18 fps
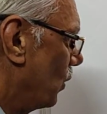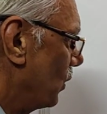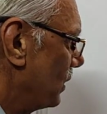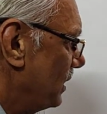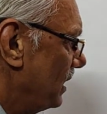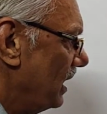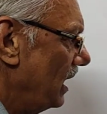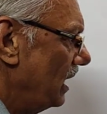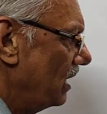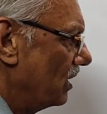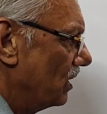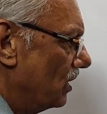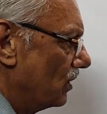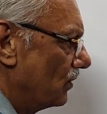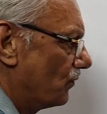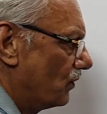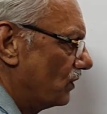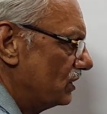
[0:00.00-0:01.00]
got the
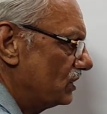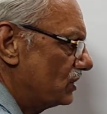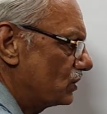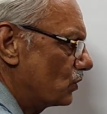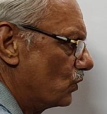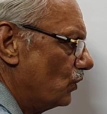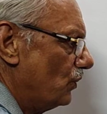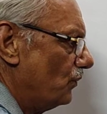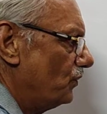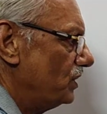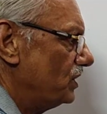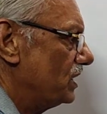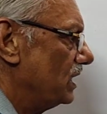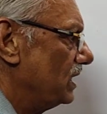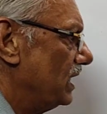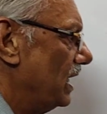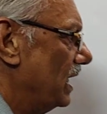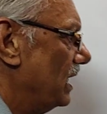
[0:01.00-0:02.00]
first
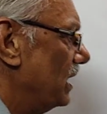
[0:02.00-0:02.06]
coefficient